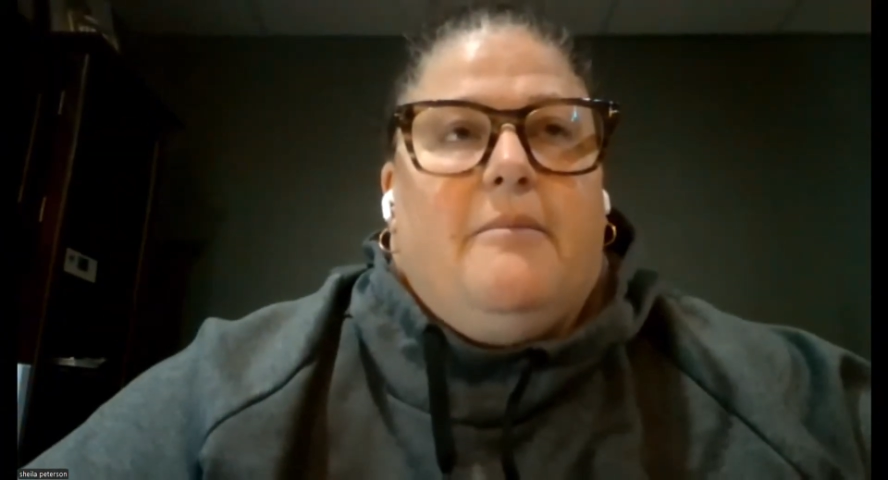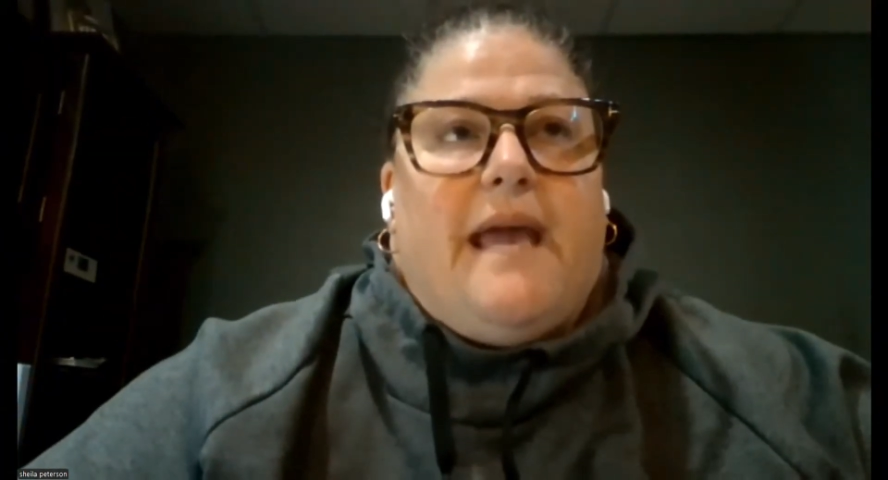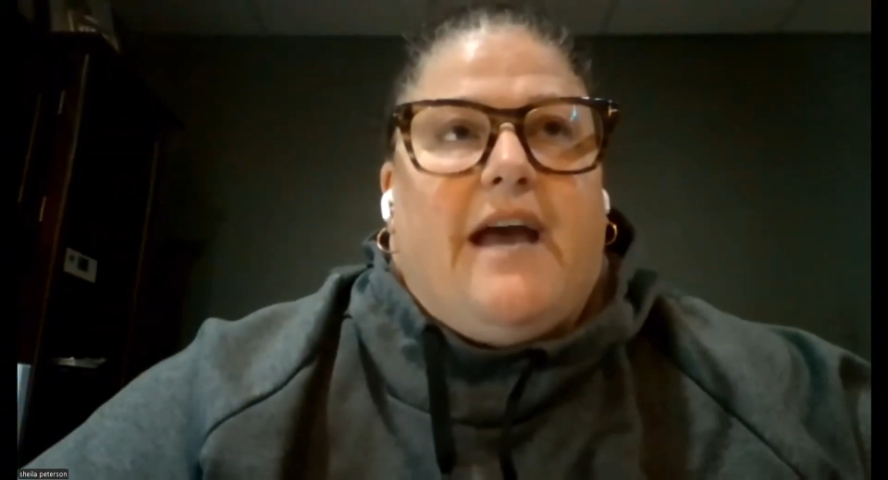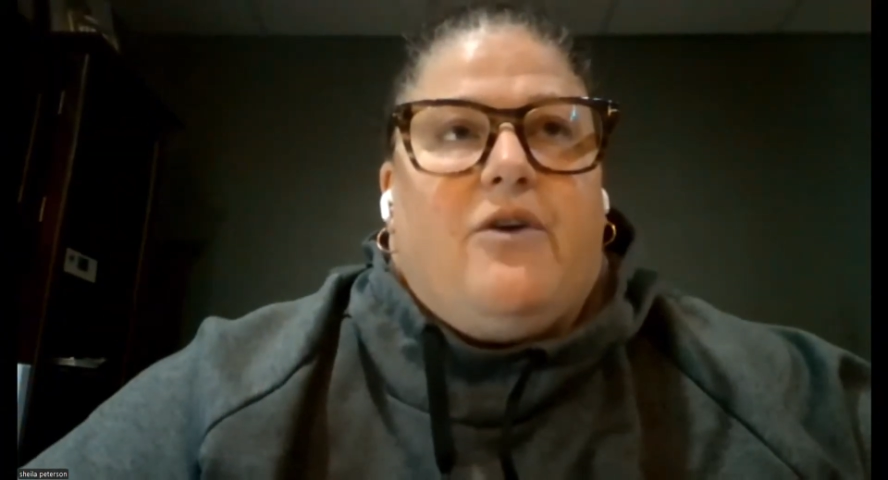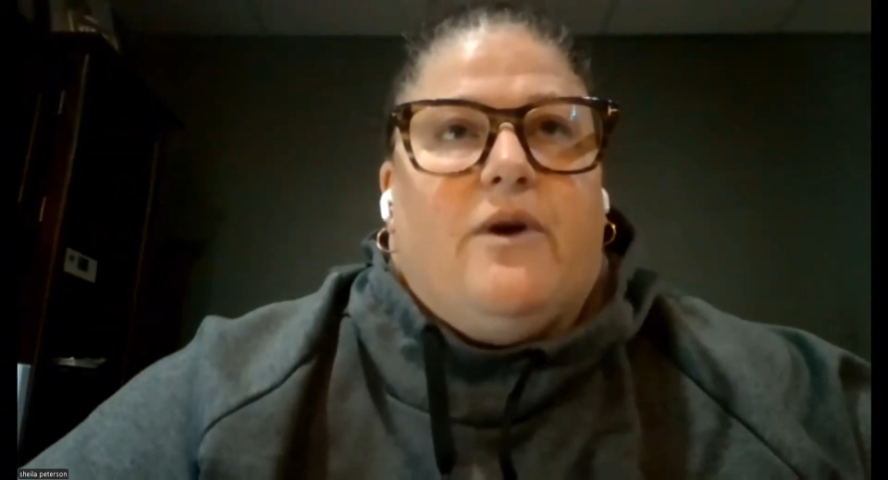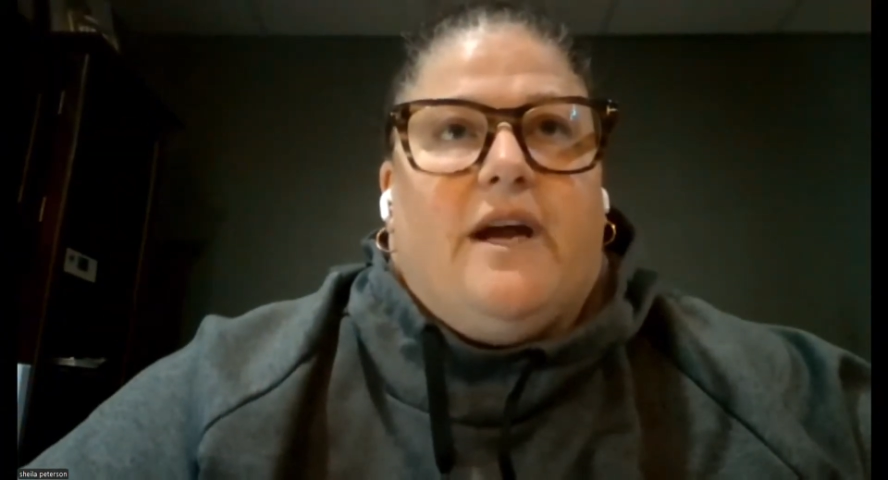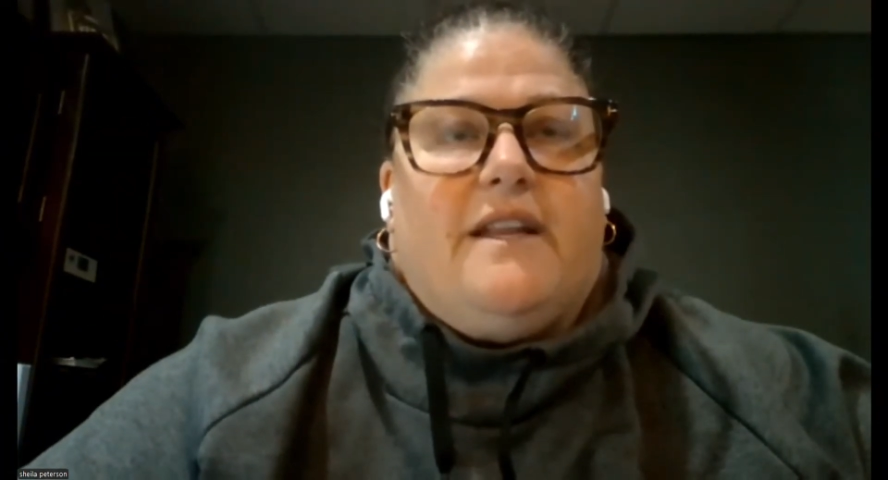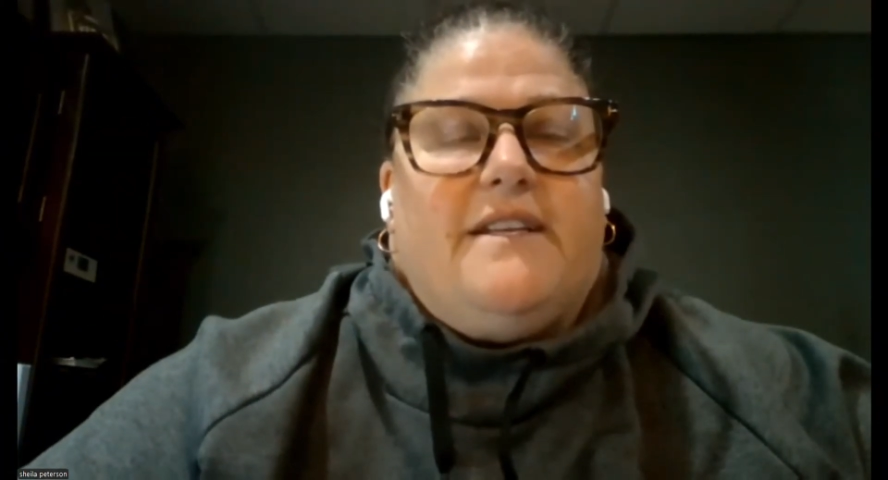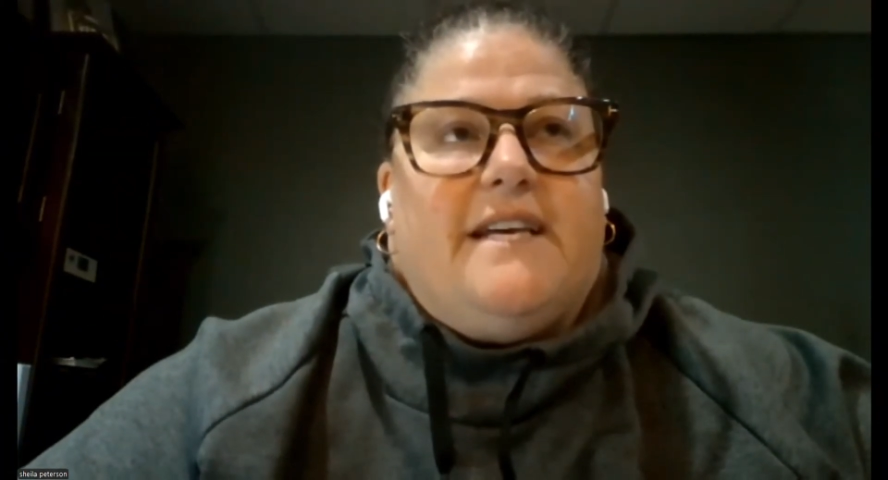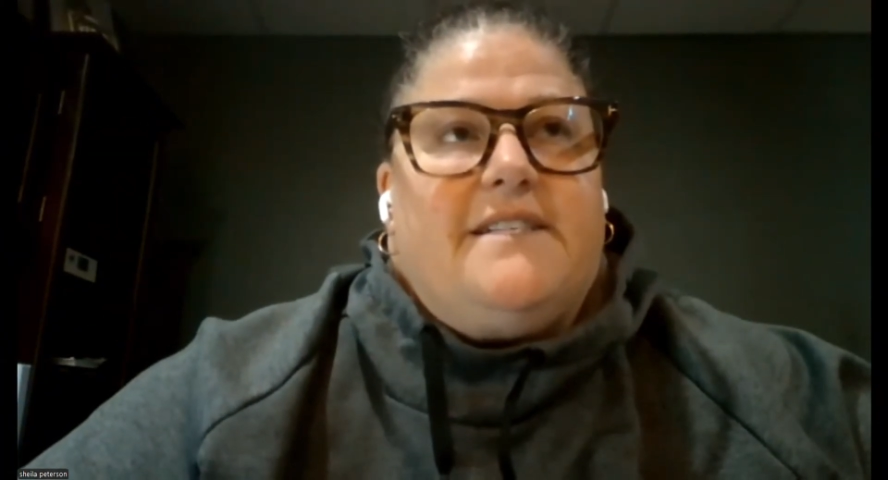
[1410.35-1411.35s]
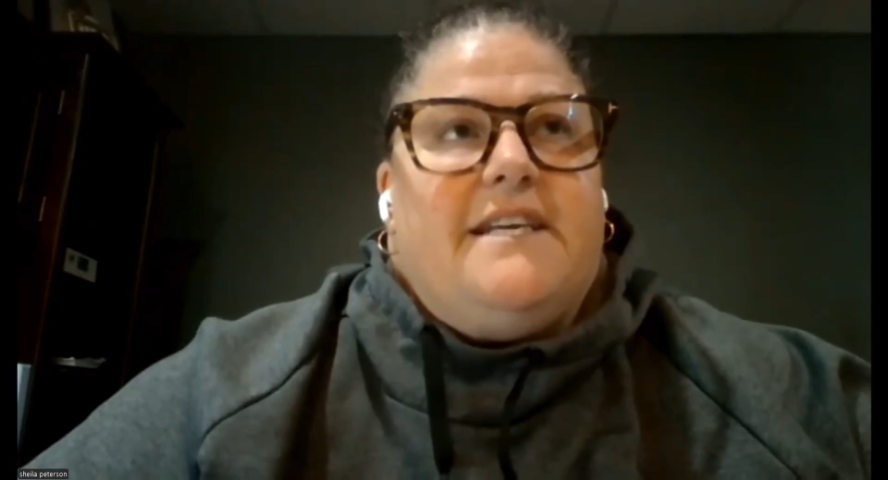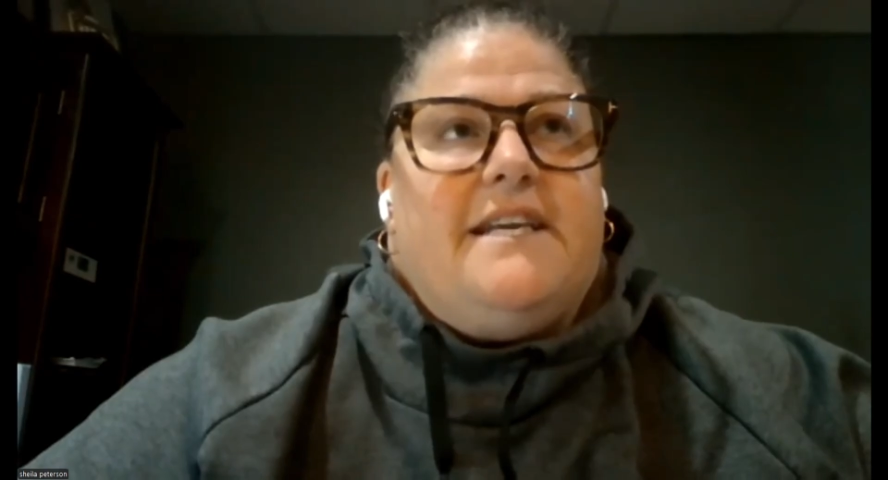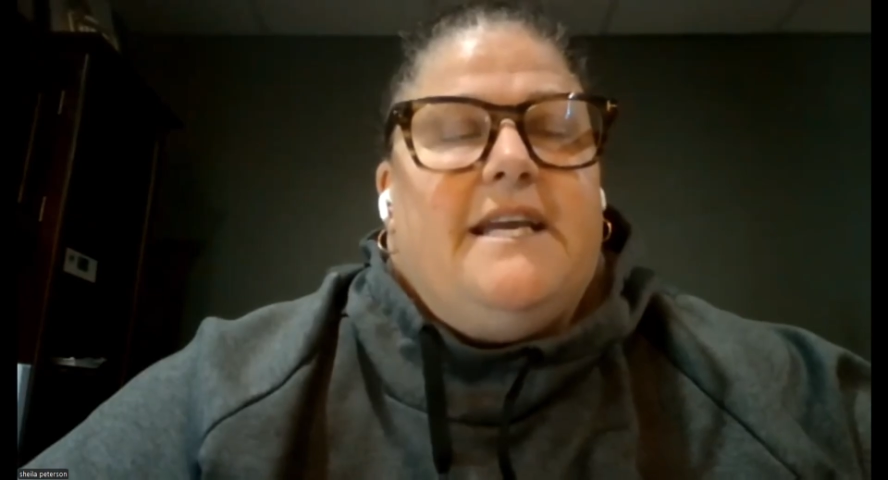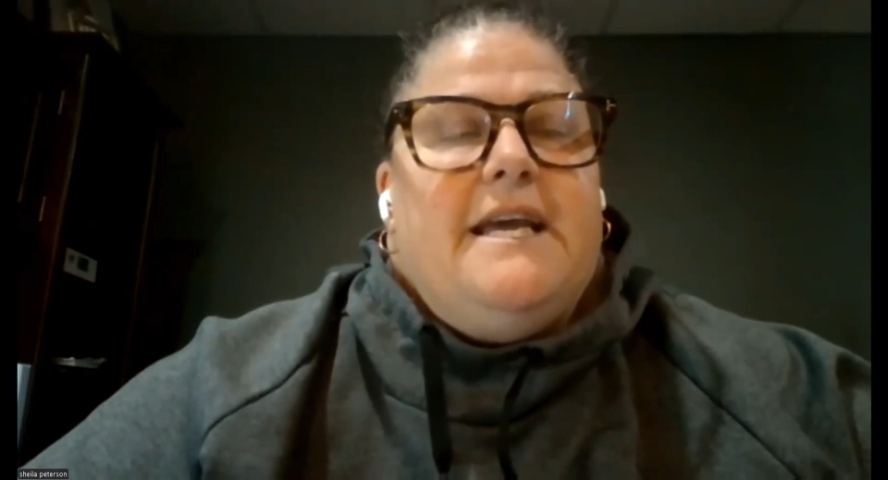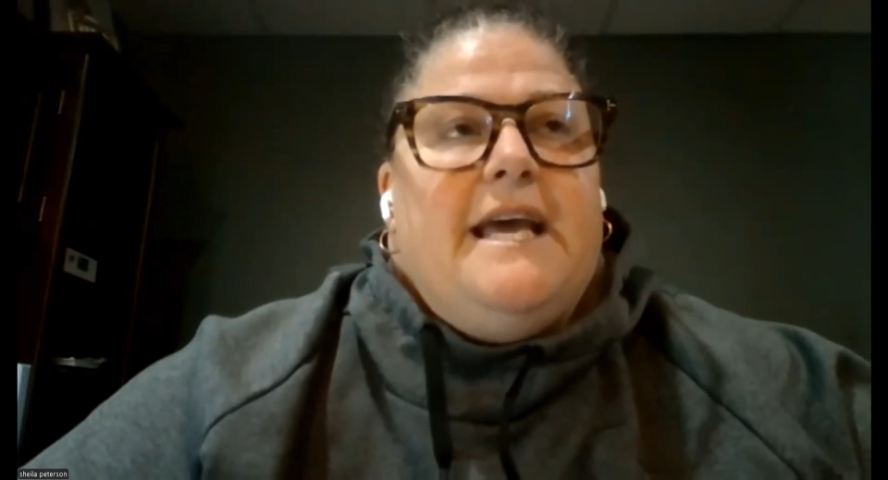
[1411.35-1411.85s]
category on the
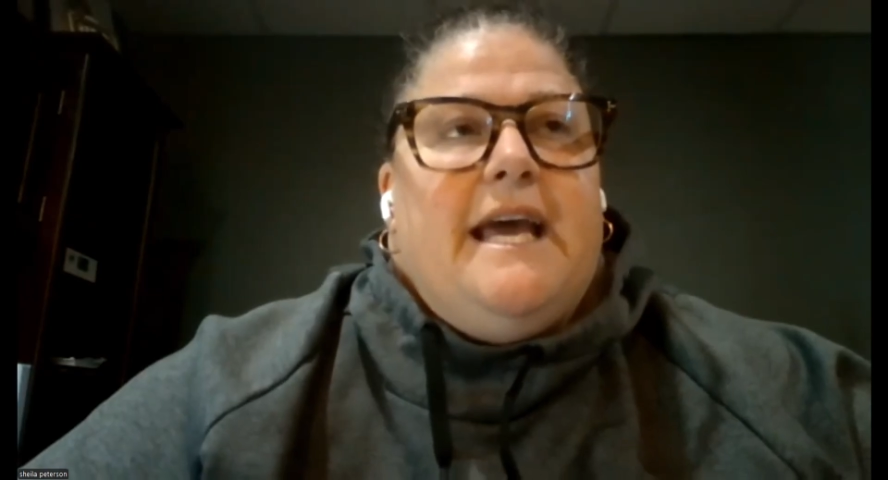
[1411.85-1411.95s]
testing.